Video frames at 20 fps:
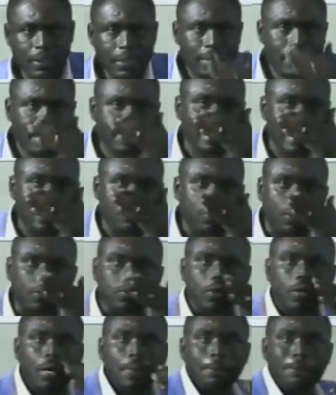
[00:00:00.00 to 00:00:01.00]
He said
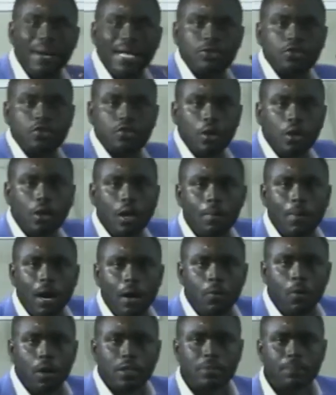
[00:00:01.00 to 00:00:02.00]
what? But
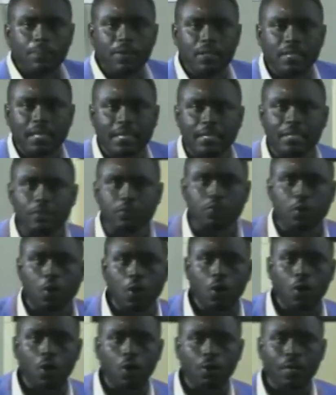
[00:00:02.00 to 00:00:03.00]
Solomon was building his
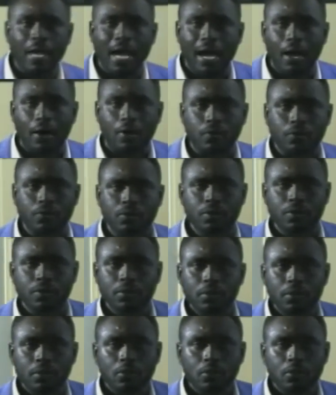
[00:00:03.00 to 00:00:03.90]
own house.